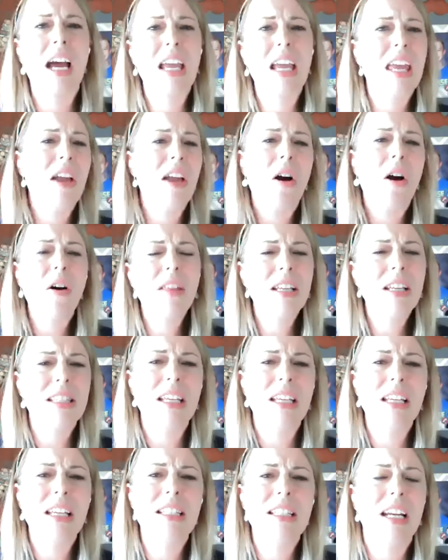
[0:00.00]
hiking, all
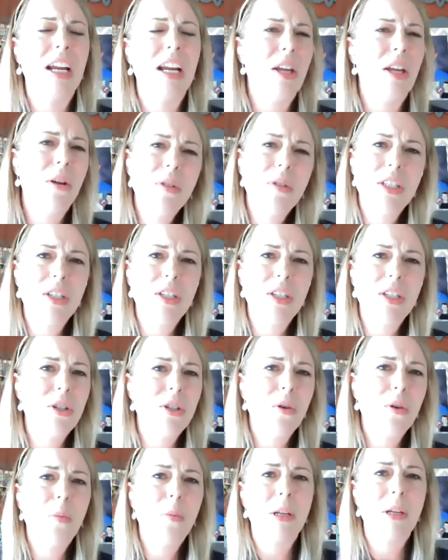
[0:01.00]
these things that I used to
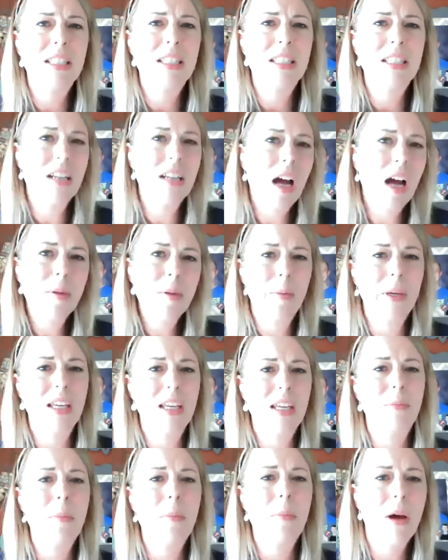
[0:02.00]
do but stopped
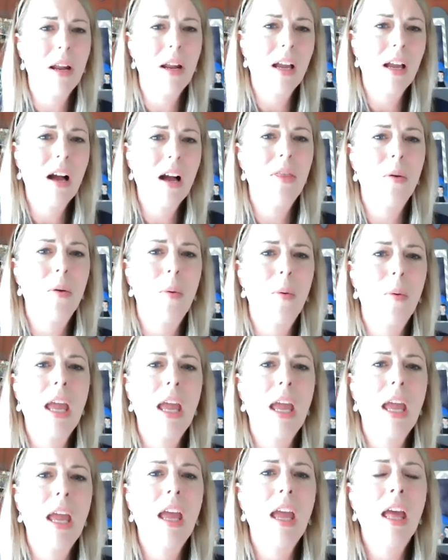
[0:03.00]
because my body got in the
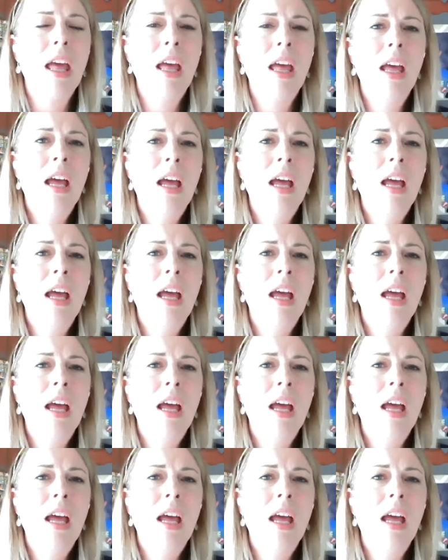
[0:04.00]
way.